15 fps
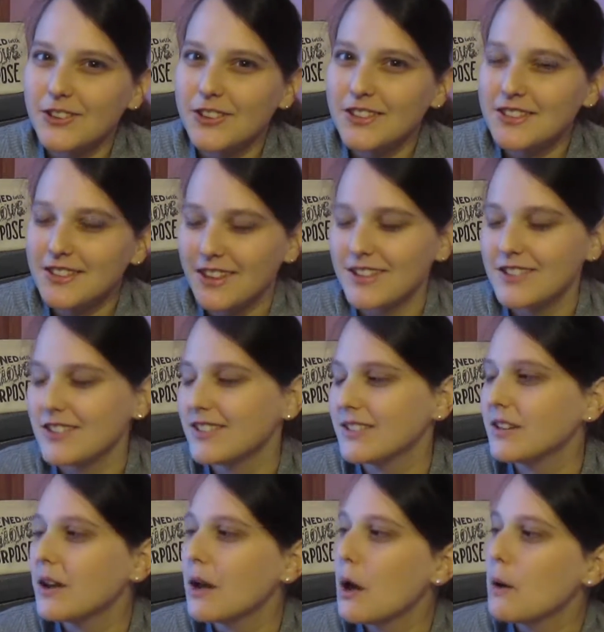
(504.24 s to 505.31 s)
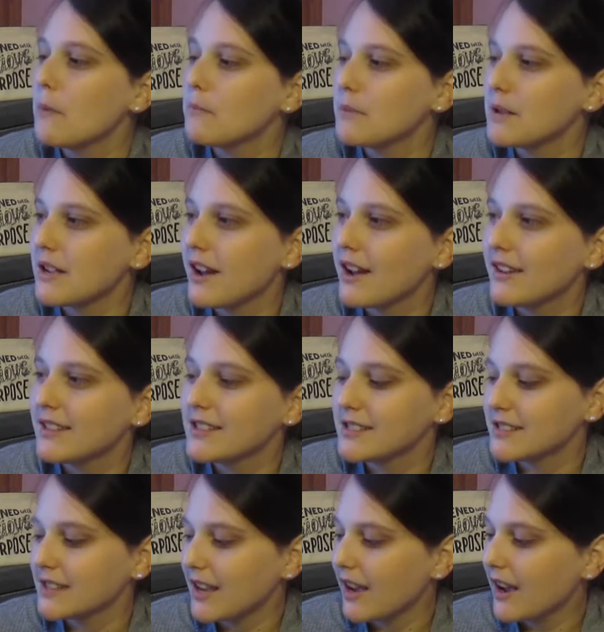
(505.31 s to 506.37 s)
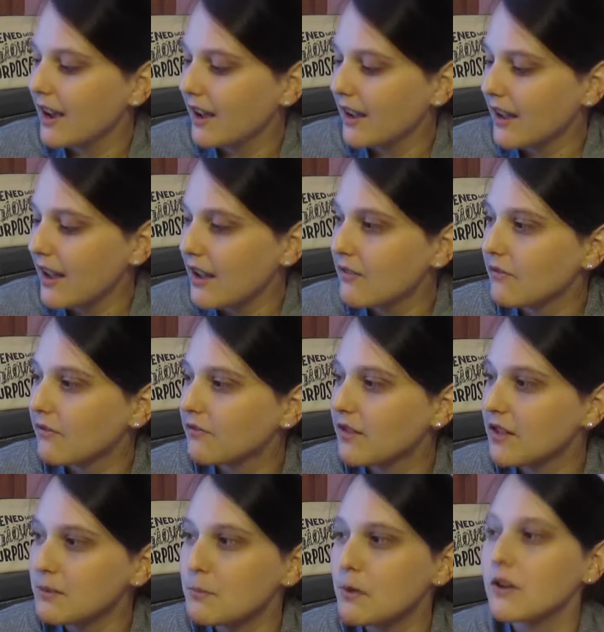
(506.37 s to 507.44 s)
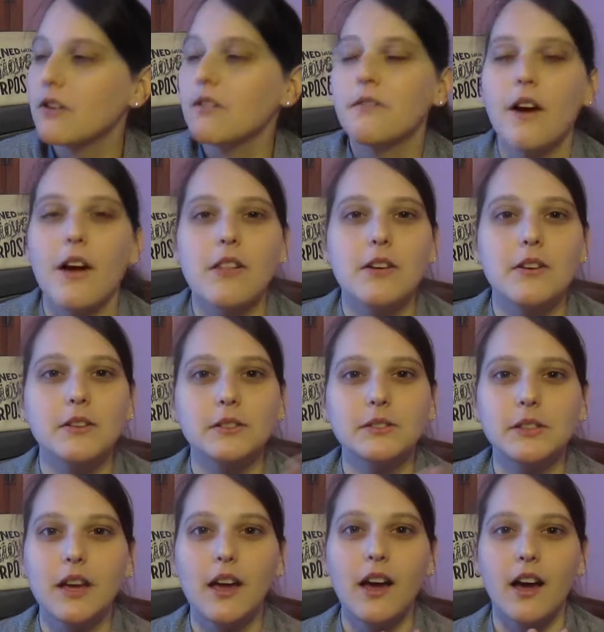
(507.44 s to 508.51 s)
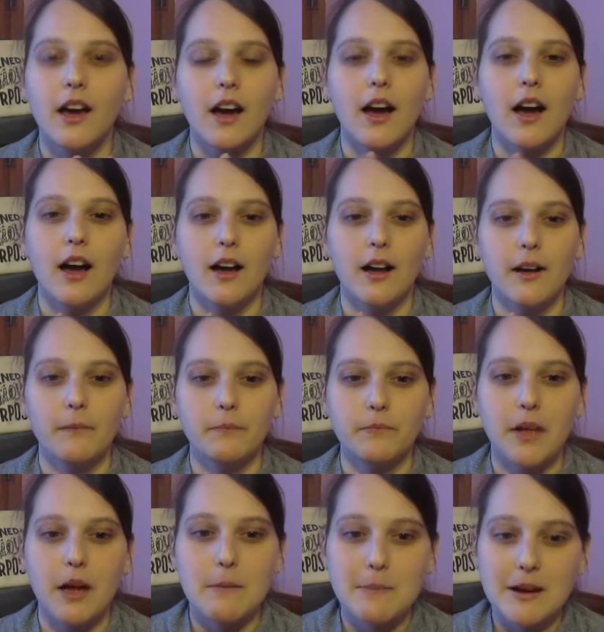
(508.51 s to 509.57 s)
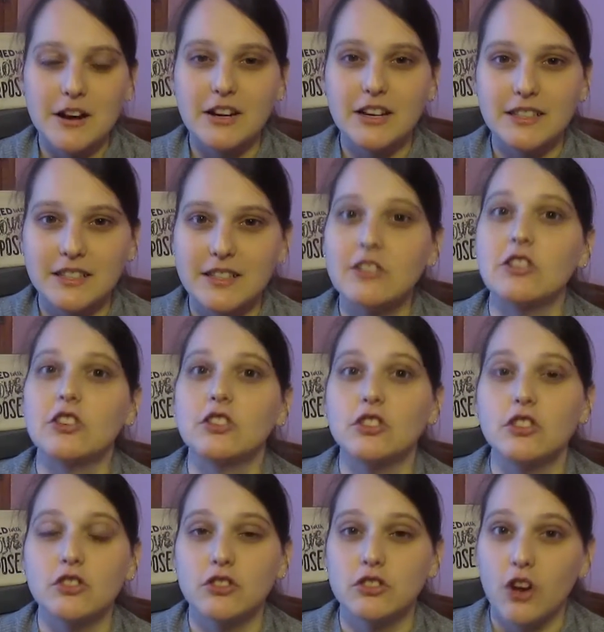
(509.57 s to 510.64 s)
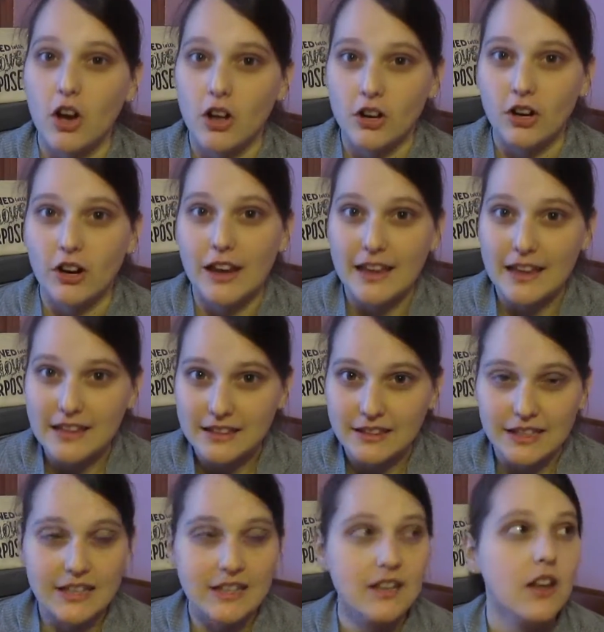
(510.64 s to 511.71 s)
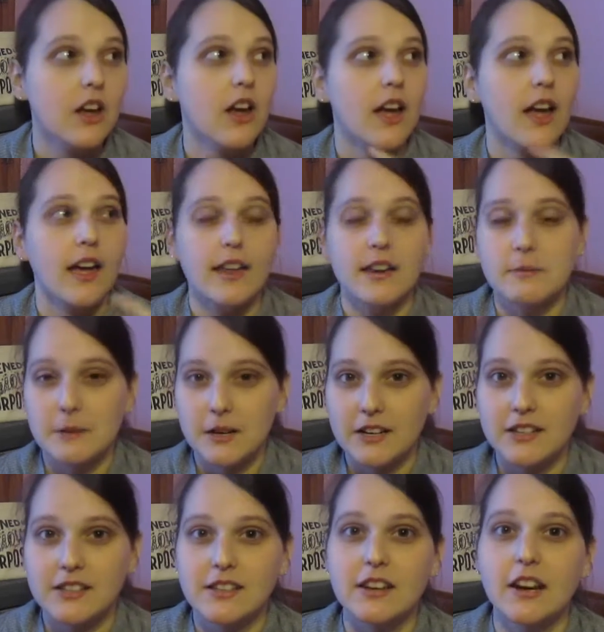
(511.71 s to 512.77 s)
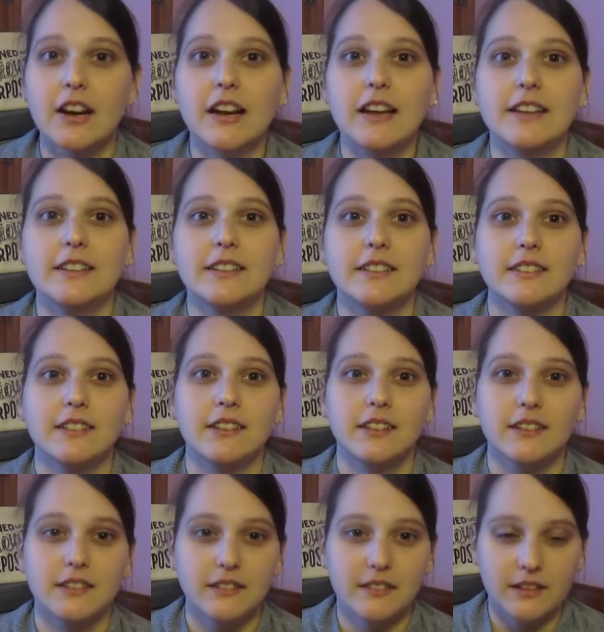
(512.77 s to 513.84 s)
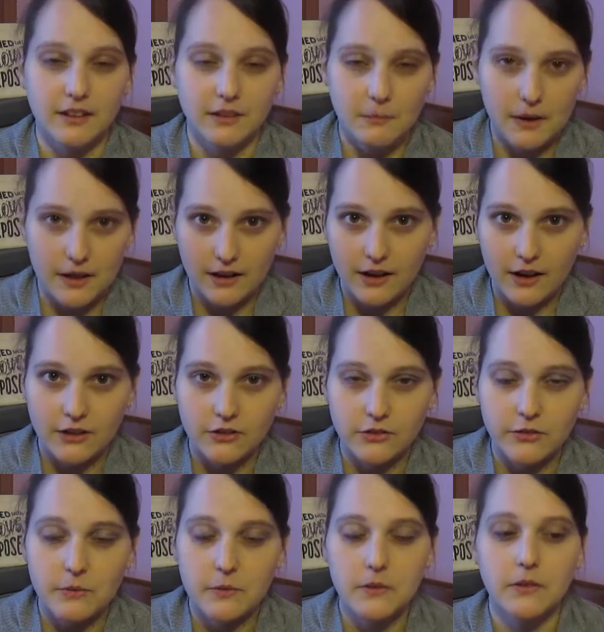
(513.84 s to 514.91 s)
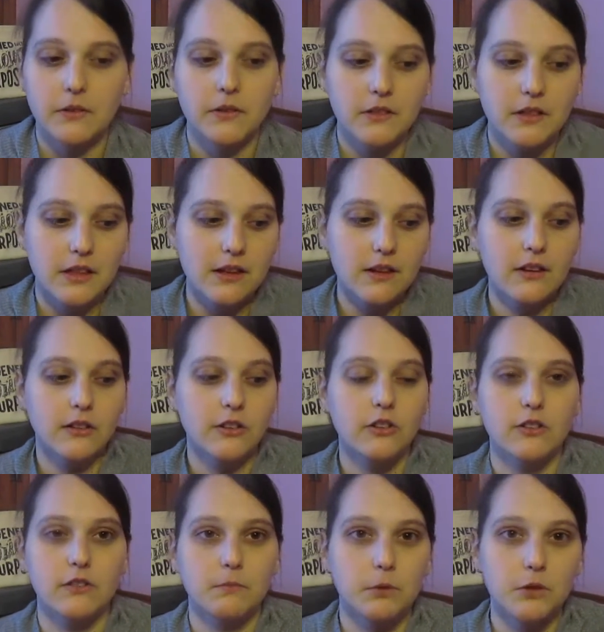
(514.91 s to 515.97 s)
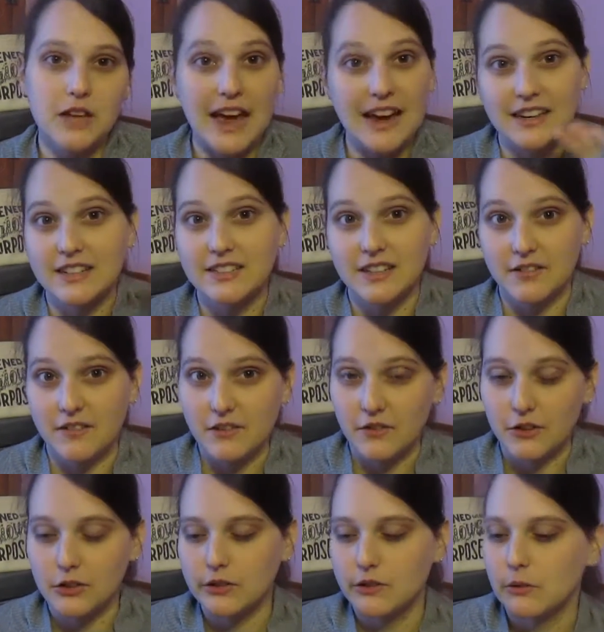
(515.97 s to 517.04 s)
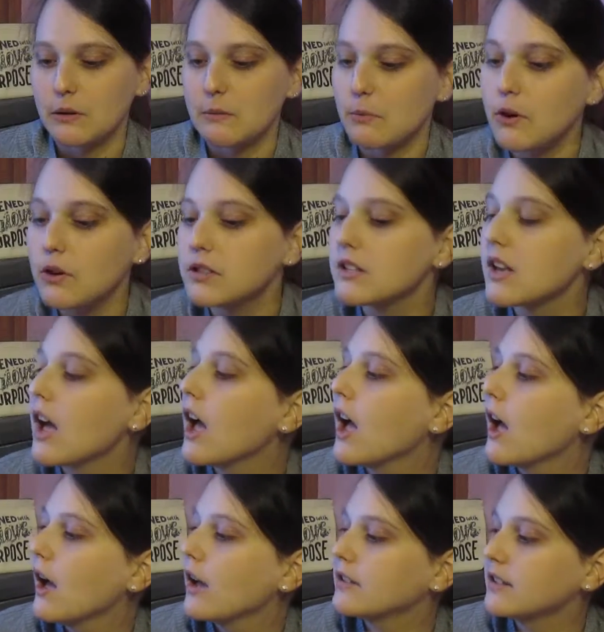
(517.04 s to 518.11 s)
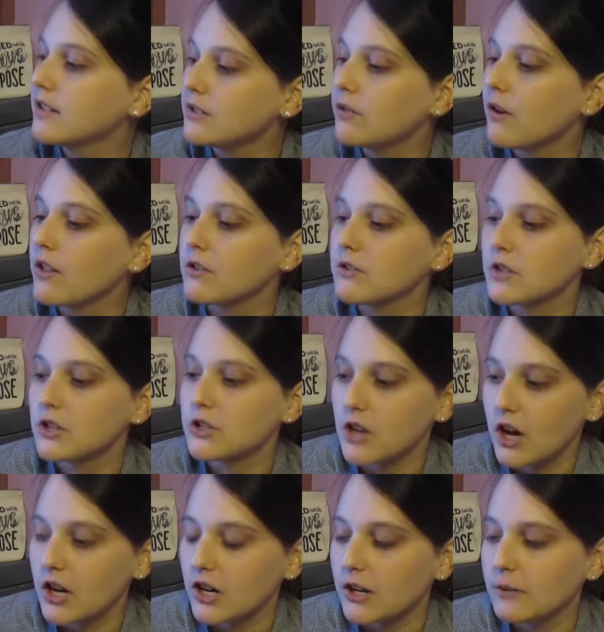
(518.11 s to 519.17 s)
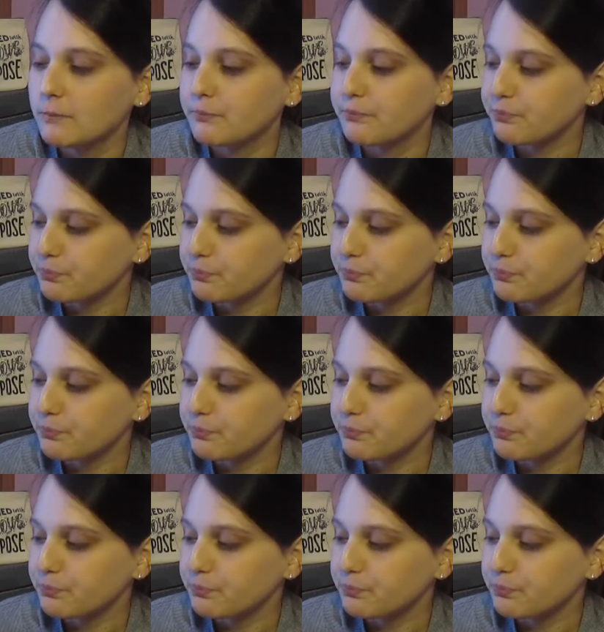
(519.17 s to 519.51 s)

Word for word: for the selection because uh, it this book follows um, America Singer's daughter, Eadlyn, and America Singer is the main character from the, the protagonist of the first three books. This follows her daughter